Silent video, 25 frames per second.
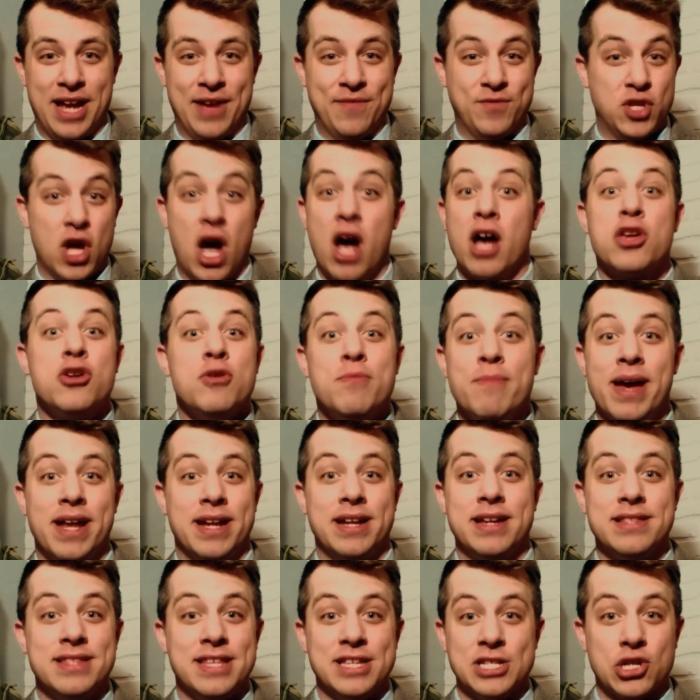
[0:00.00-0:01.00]

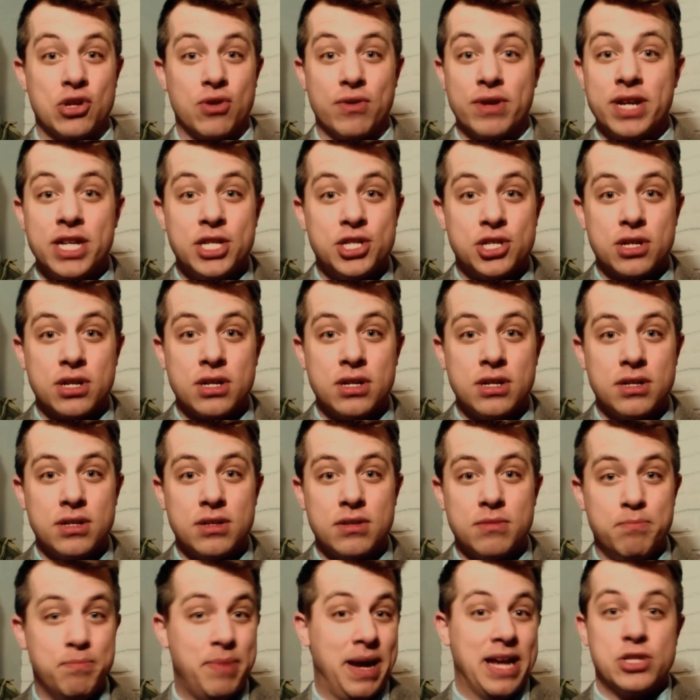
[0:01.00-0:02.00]
documented this creature,
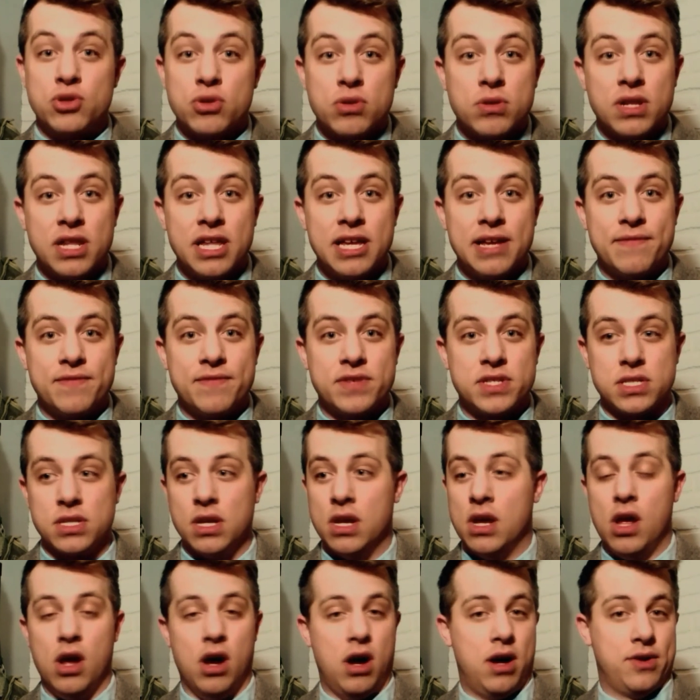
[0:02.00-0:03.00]
petroglyphs,
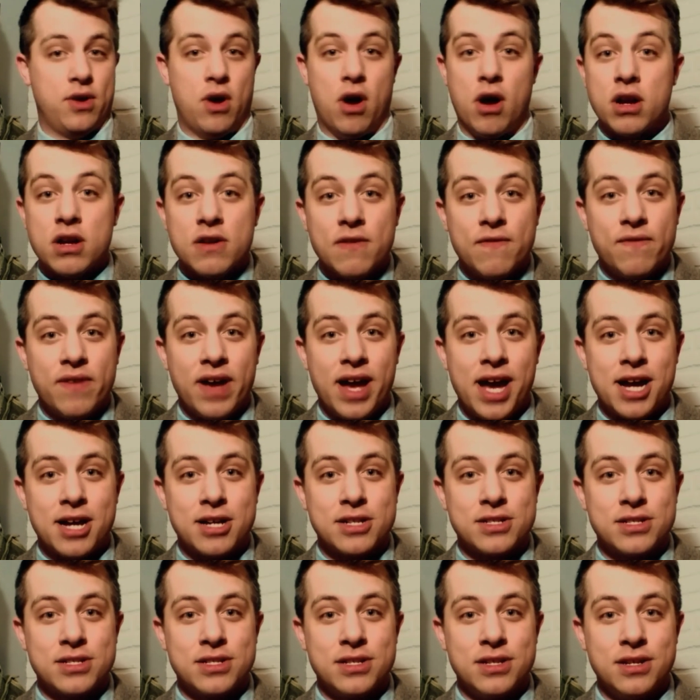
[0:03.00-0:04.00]
on
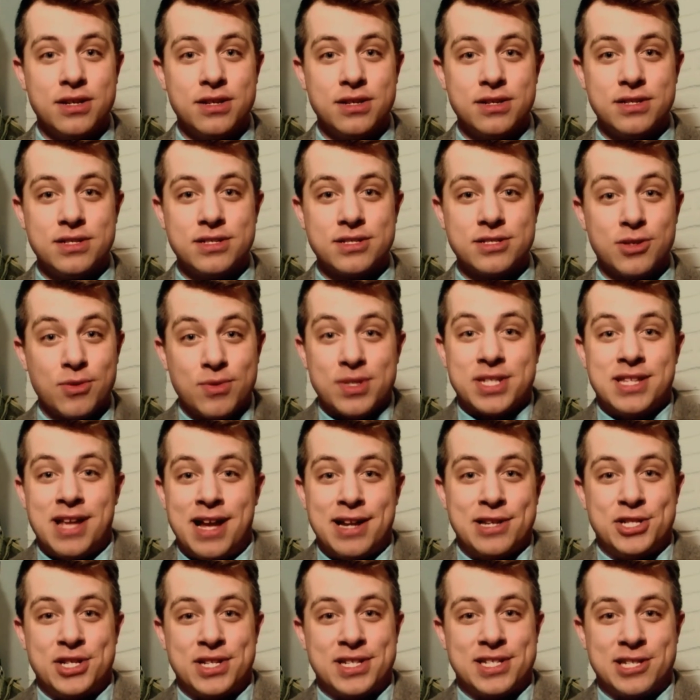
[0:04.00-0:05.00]
artifacts. So it's
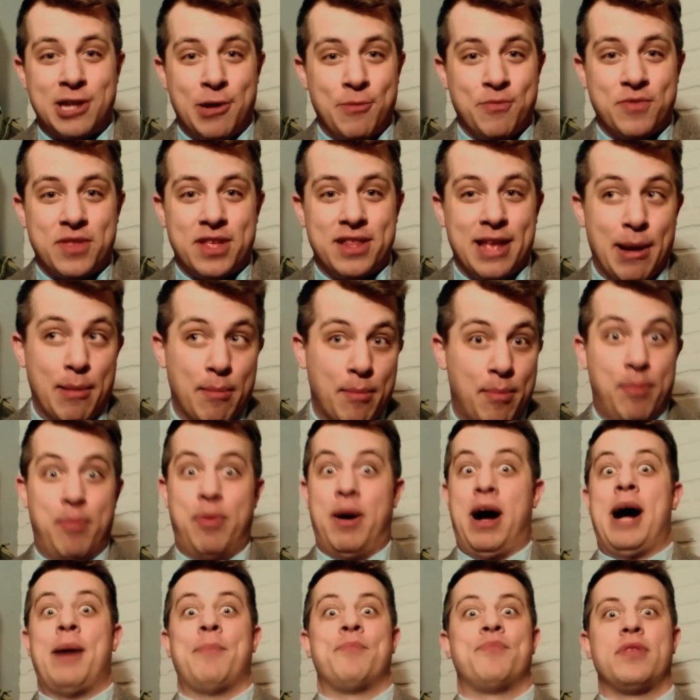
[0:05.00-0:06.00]
not just something that
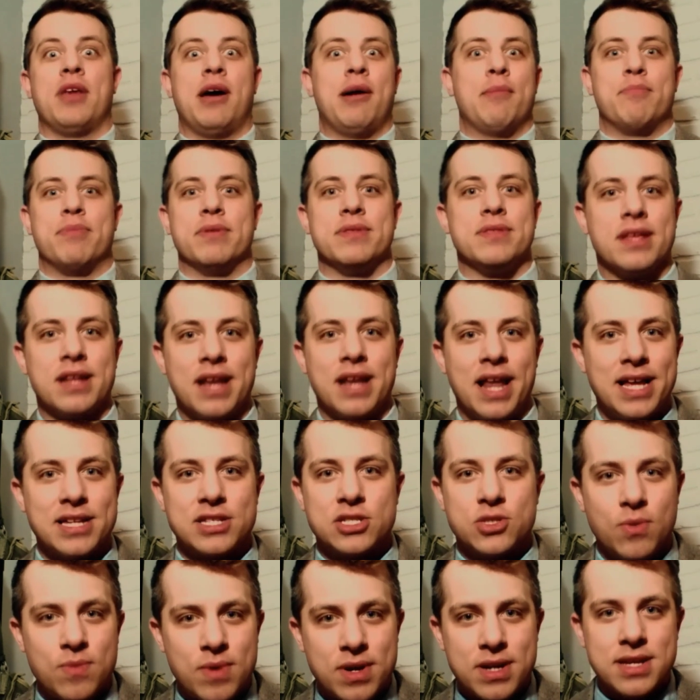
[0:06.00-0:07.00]
popped up in the last
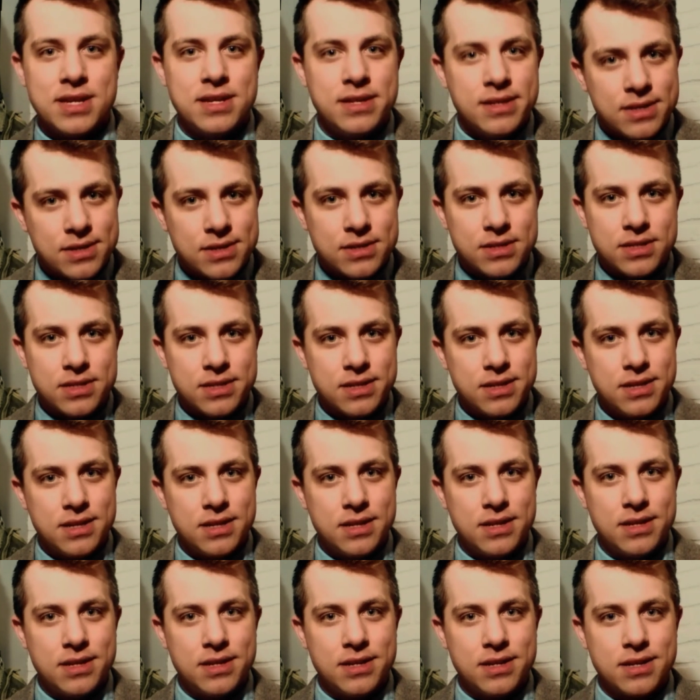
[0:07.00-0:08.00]
20 years.
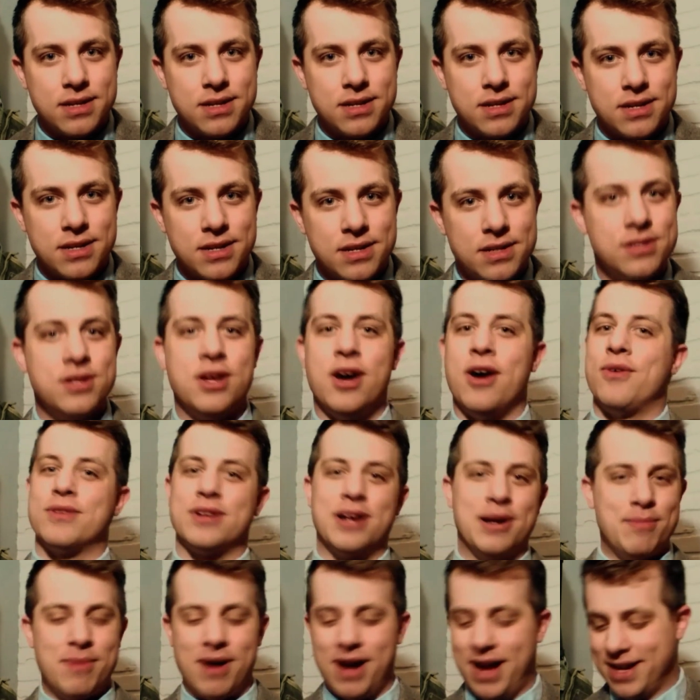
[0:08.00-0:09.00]
No,
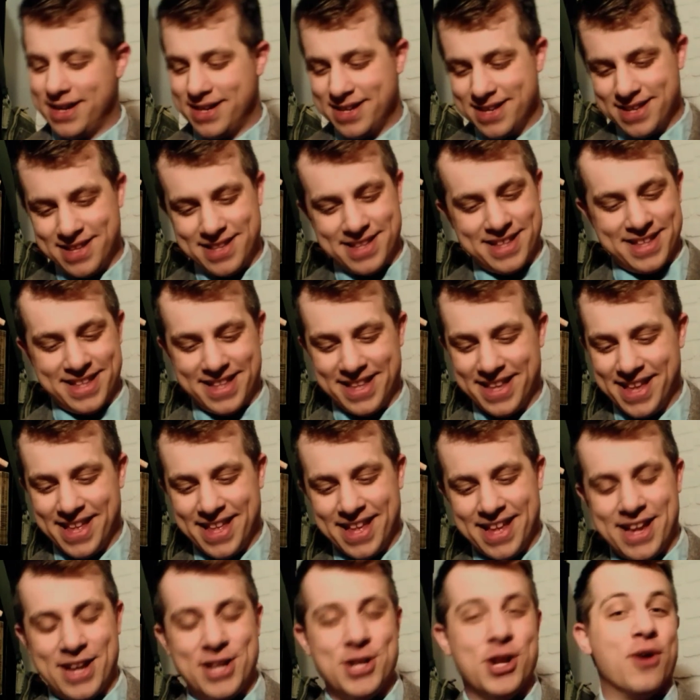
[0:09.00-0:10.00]
come on.
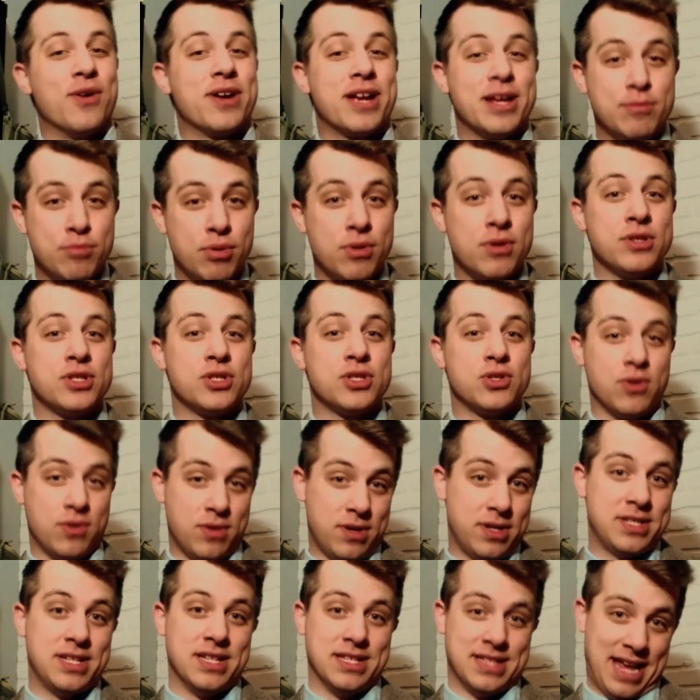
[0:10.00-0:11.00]
No,
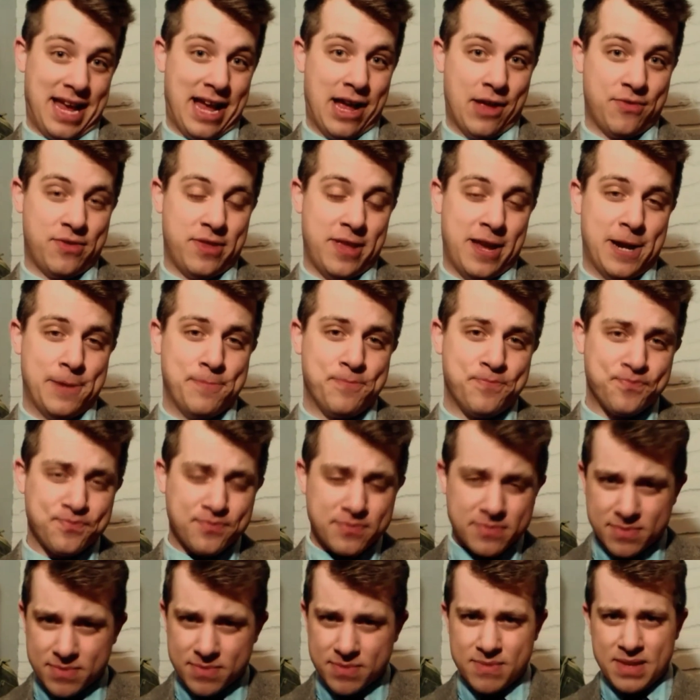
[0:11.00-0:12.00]
Cadborosaurus is out there.
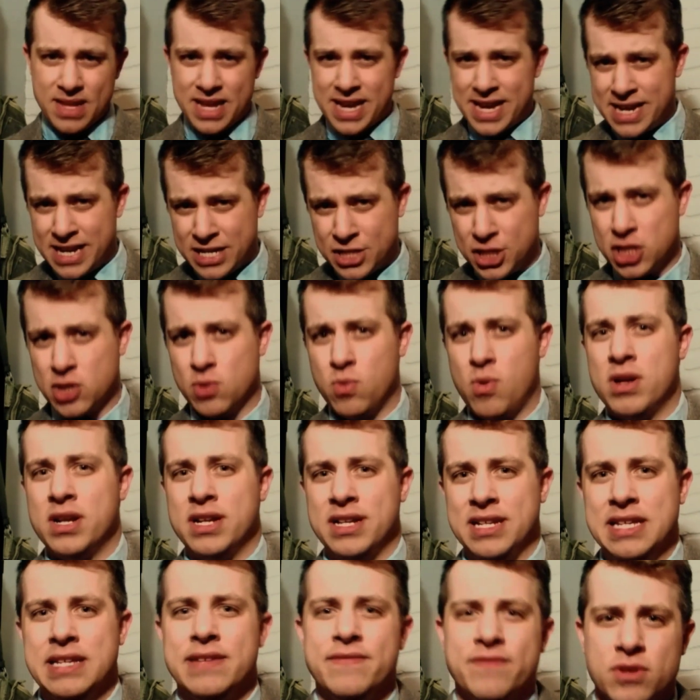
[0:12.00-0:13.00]
And I just want to
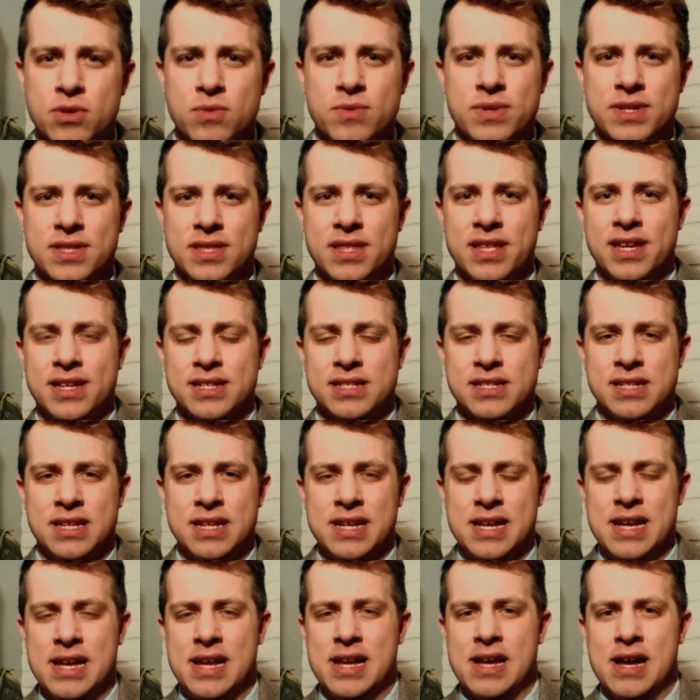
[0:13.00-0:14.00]
leave you with this.
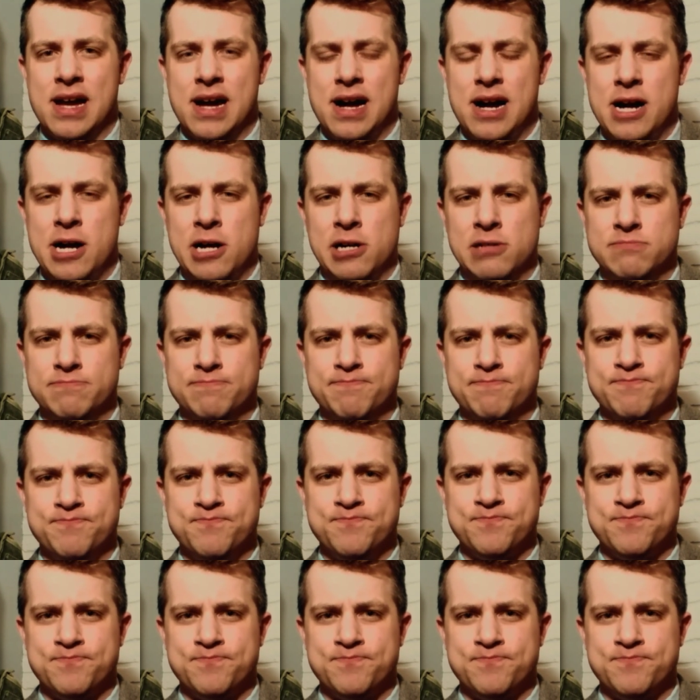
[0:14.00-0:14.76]
If